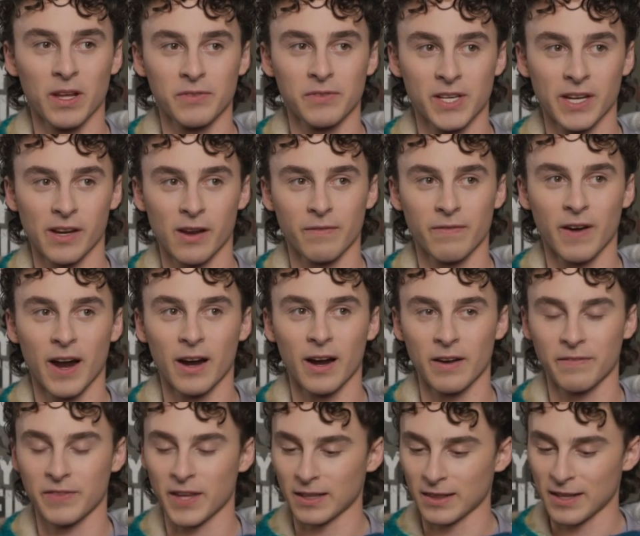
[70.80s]
love City on Fire
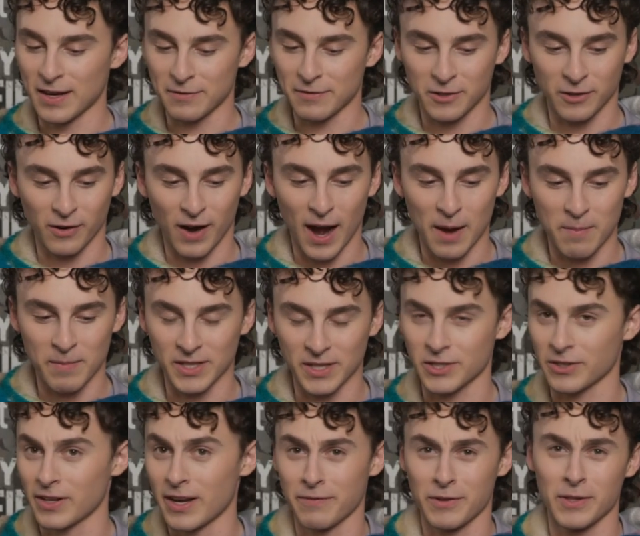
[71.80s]
if they love crime,
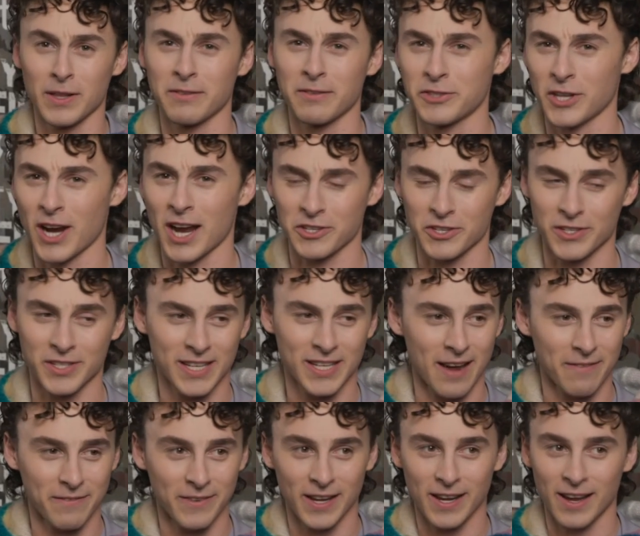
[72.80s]
mystery. If you love Josh and
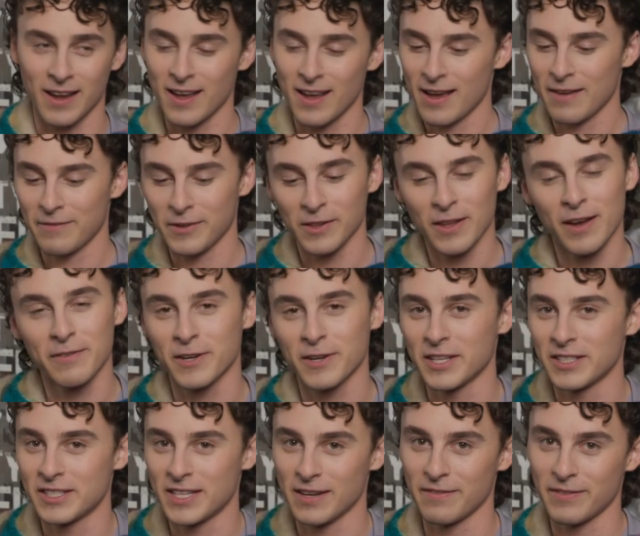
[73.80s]
Stephanie, if you love
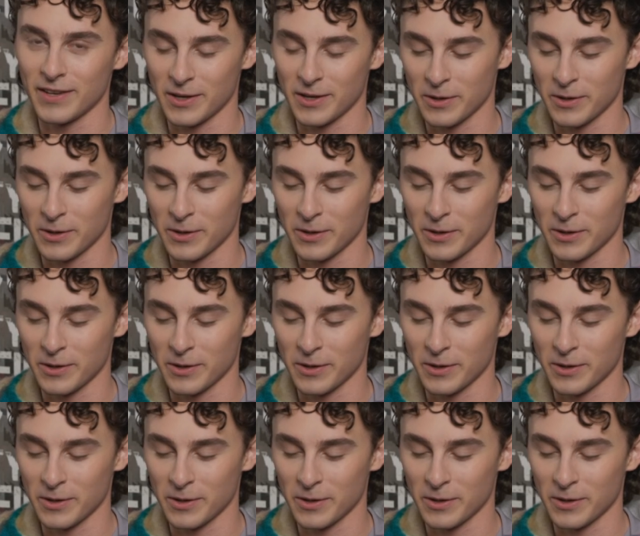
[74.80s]
good TV,